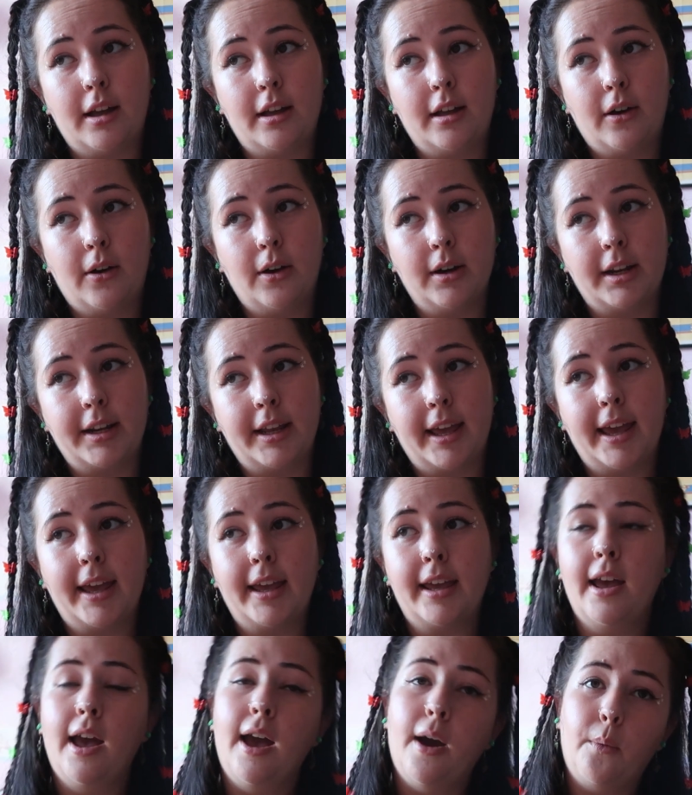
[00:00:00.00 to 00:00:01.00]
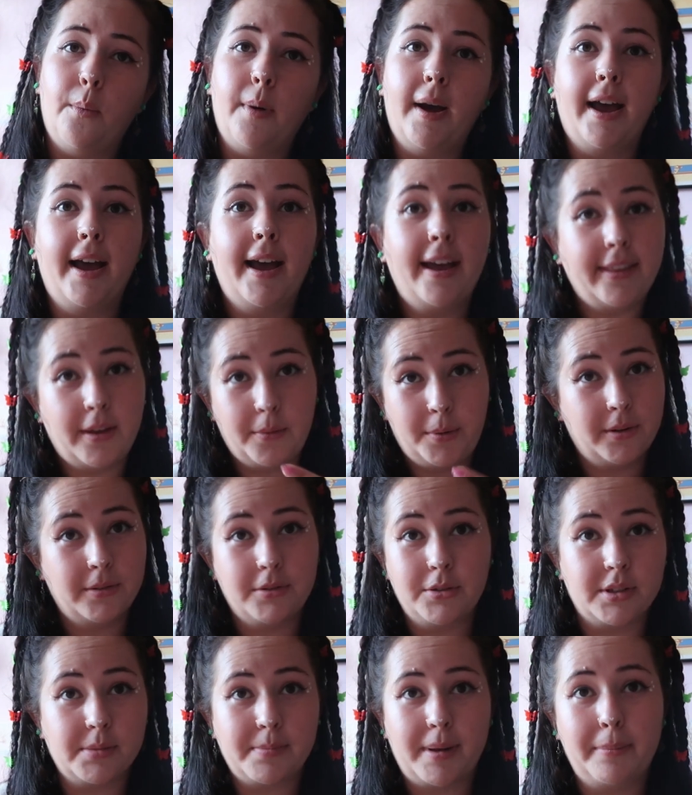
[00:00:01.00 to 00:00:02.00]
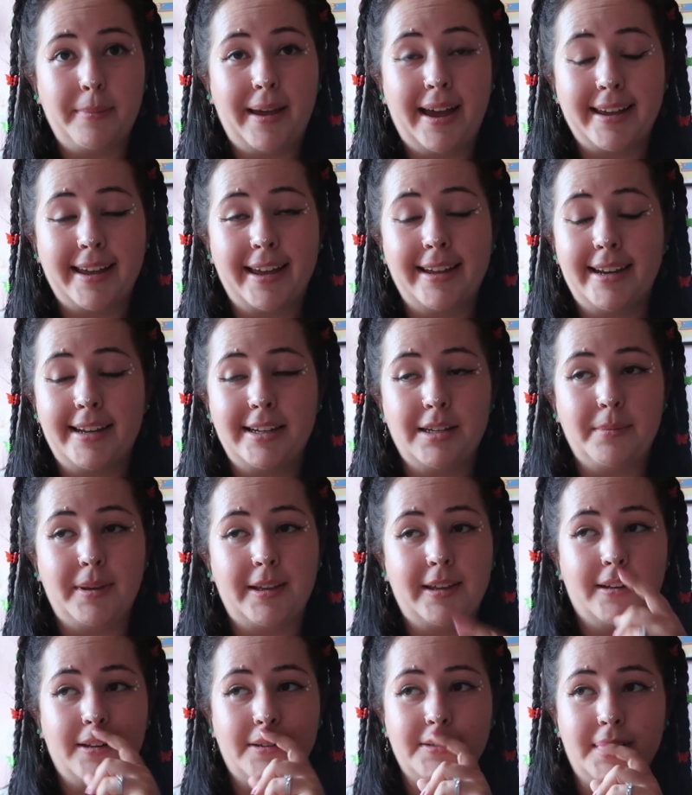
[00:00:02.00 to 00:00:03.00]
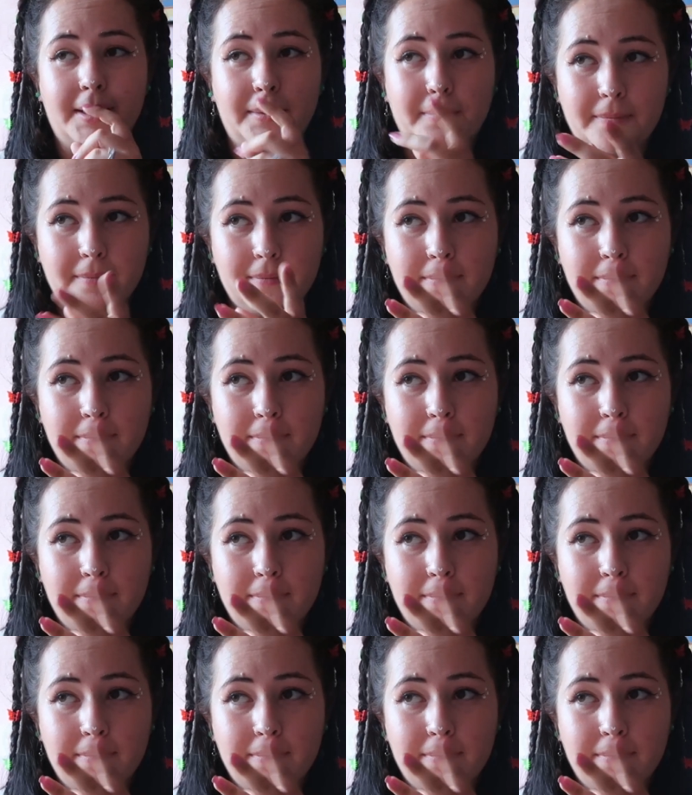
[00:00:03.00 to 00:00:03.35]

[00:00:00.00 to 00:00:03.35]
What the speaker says: holiday where, and they went on to explain Pancake Day to me, and I was like,